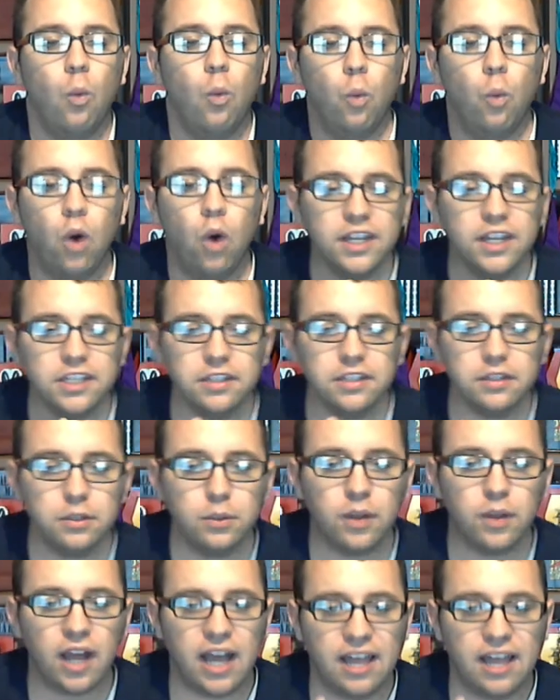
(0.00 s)
What do
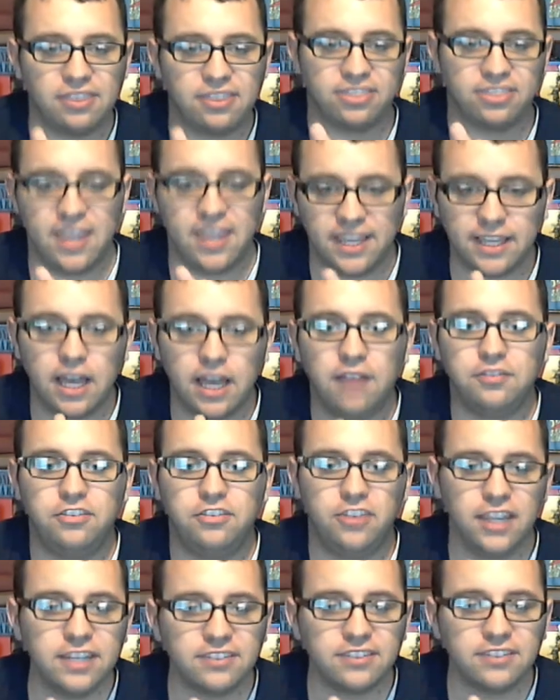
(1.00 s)
you think of
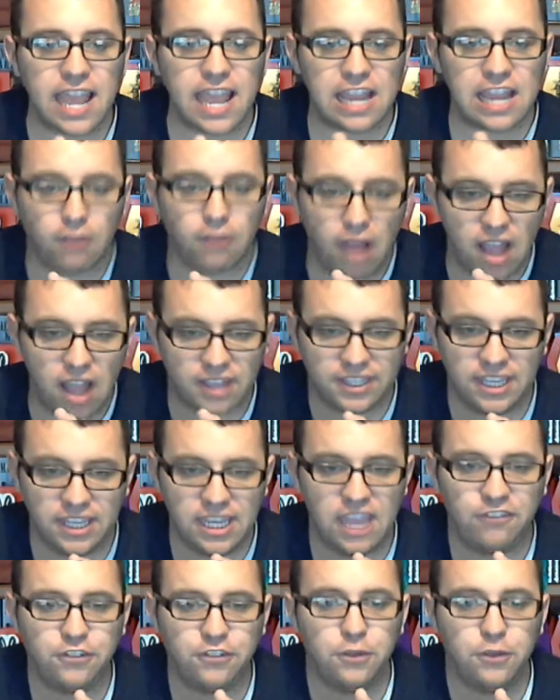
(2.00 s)
Zigzag
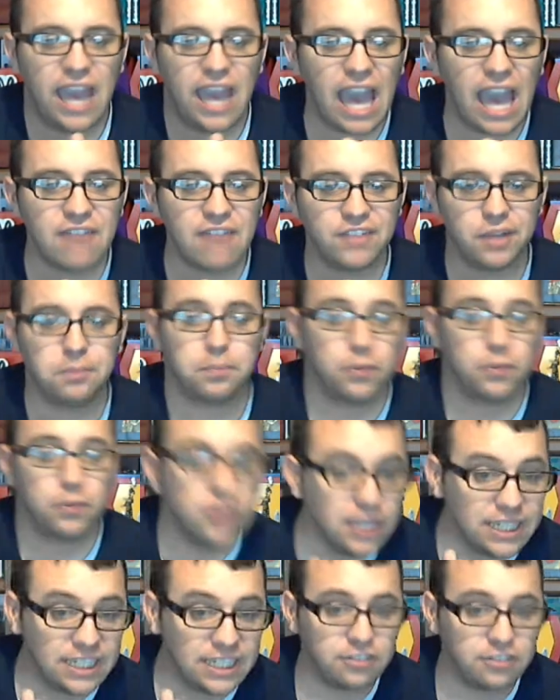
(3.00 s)
Rocky? If you have it,
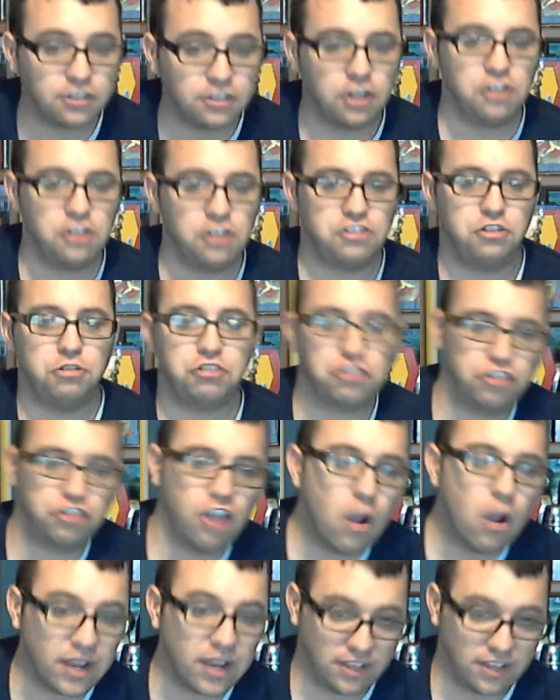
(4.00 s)
please, could you
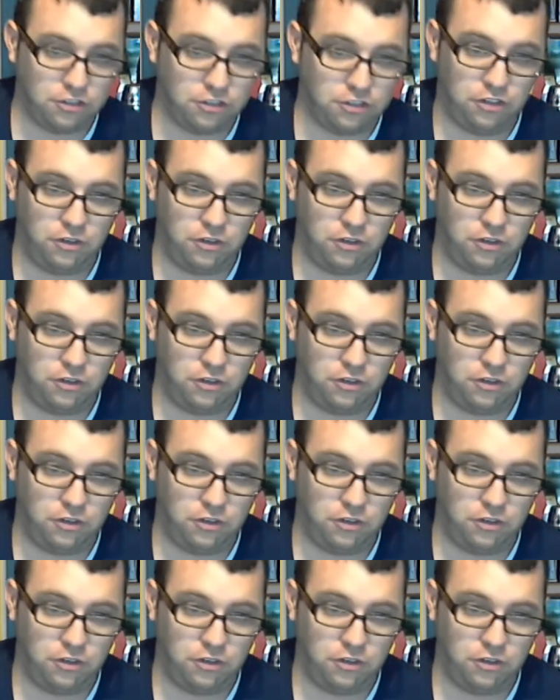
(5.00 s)
show me